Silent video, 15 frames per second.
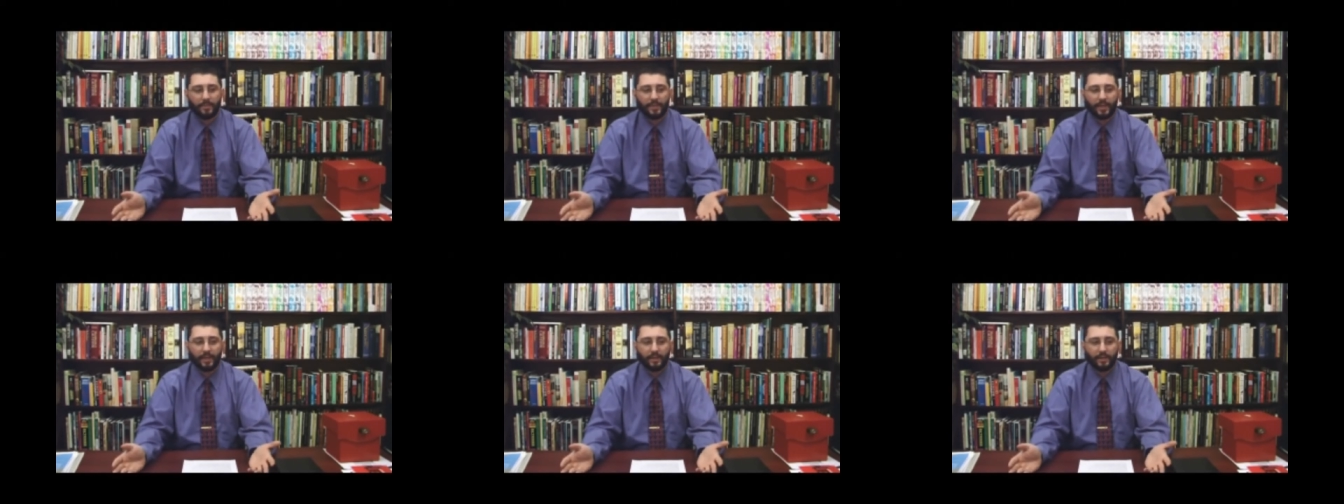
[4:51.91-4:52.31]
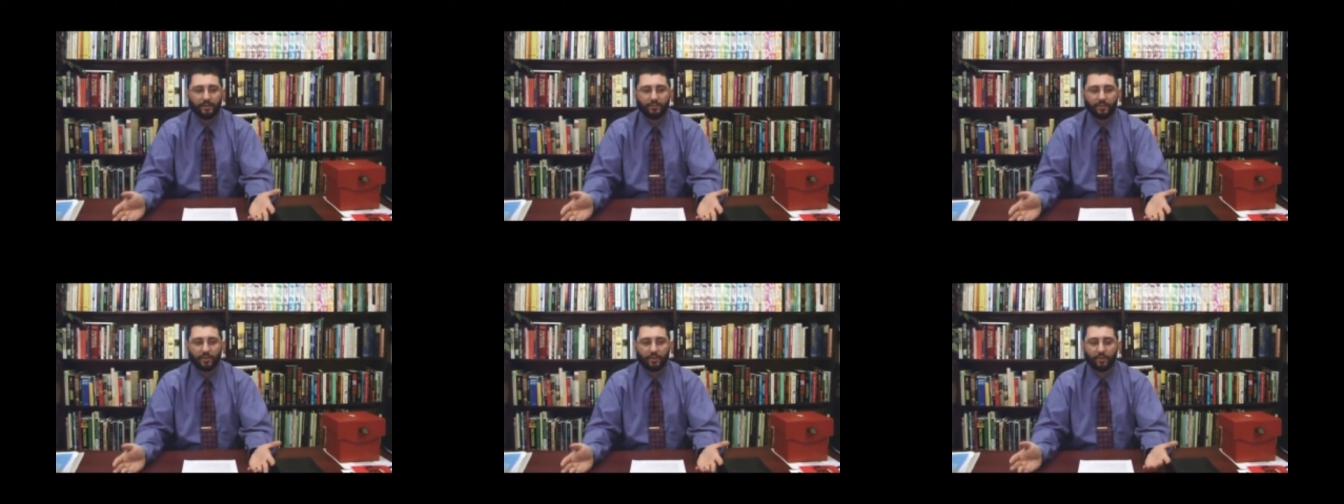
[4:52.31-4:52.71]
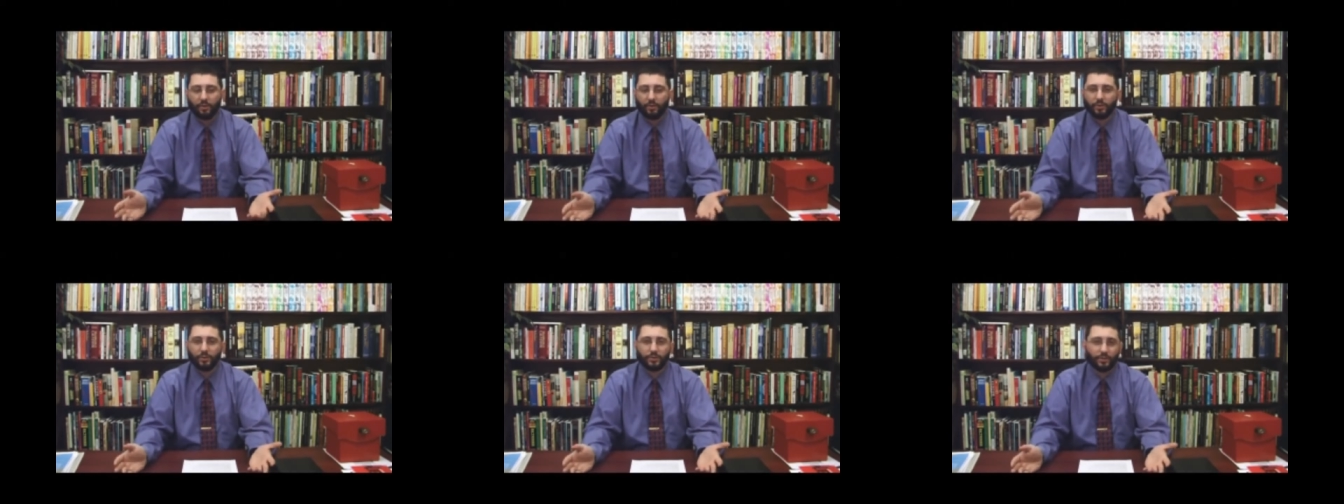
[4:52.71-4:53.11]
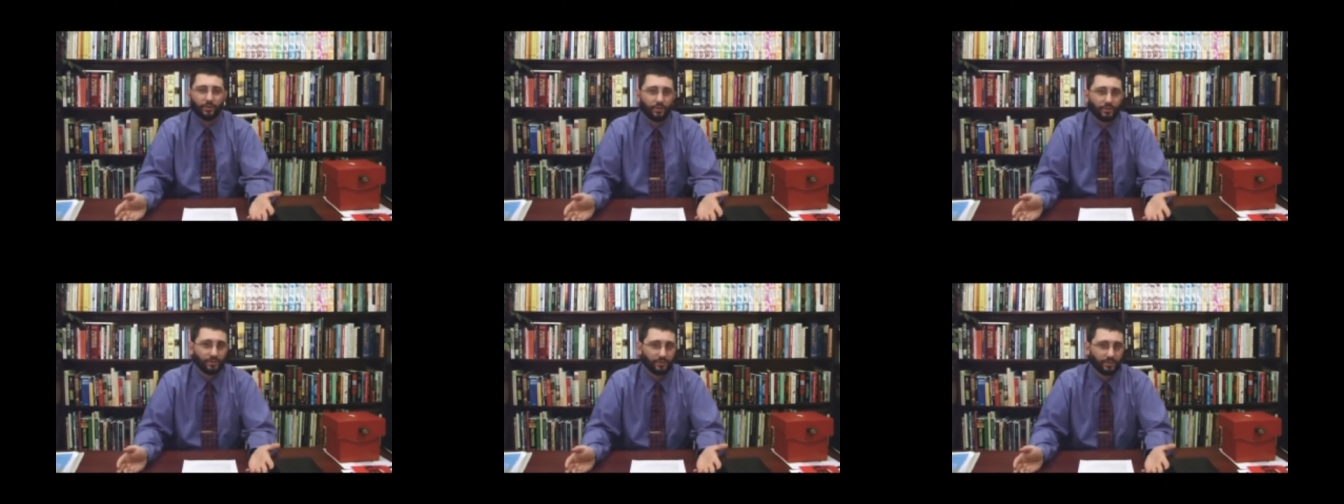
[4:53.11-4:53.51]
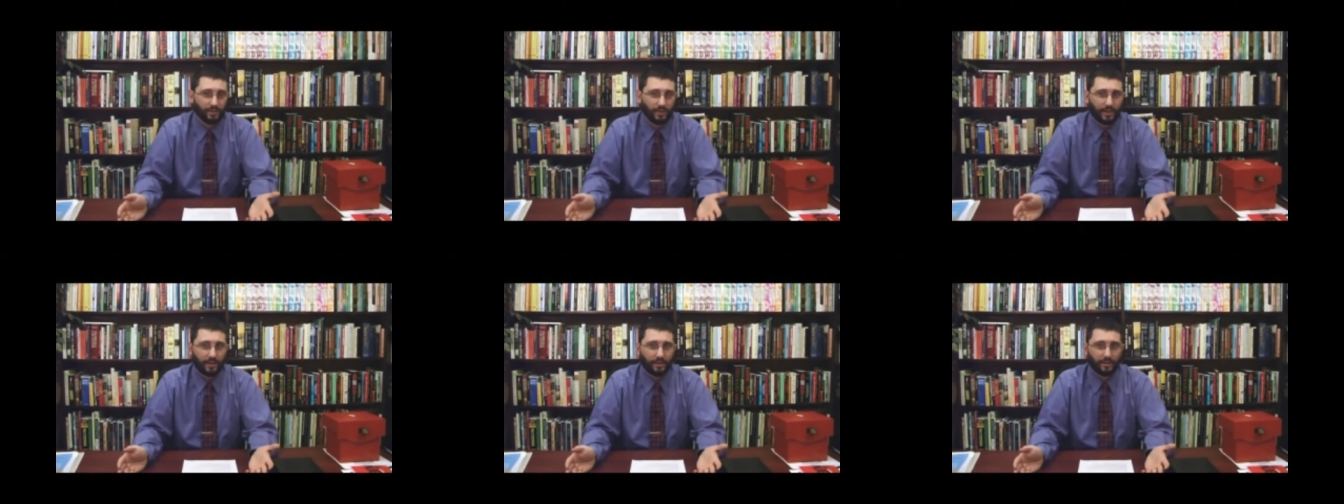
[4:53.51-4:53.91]
than if there are no good churches
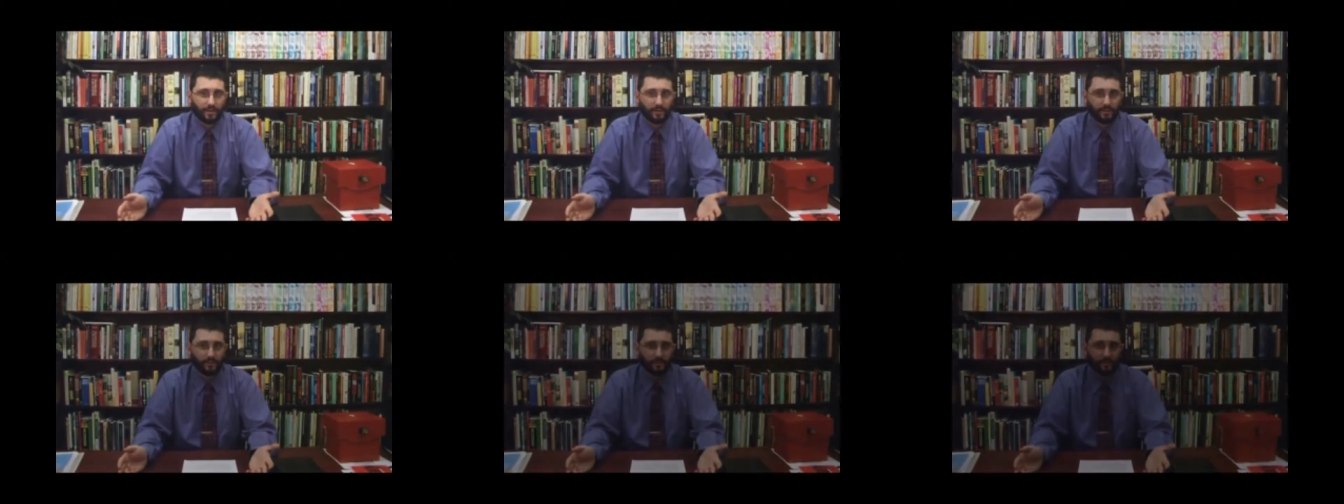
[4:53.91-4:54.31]
in that area?